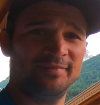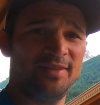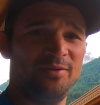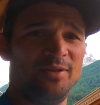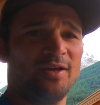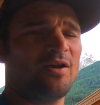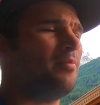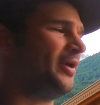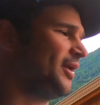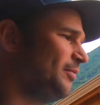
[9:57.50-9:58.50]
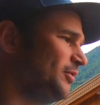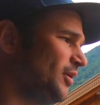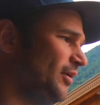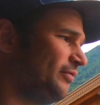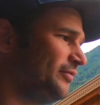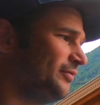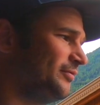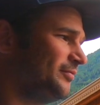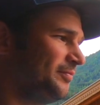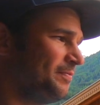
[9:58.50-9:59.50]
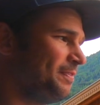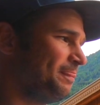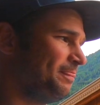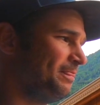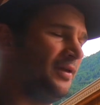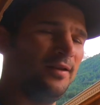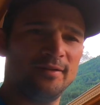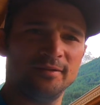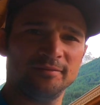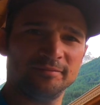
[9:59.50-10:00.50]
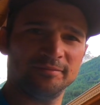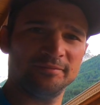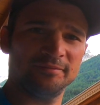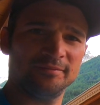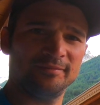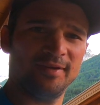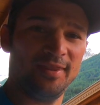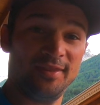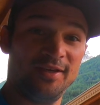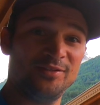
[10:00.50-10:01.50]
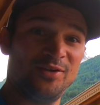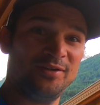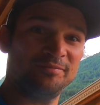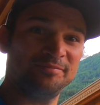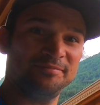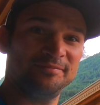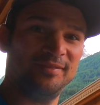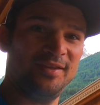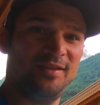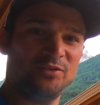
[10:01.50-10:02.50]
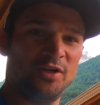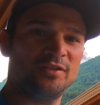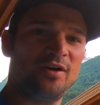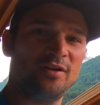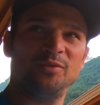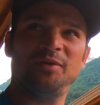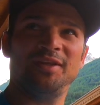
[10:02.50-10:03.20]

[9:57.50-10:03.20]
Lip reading: And they're like, oh, my camera's off. And I think it's on. And they're trying to talk to it,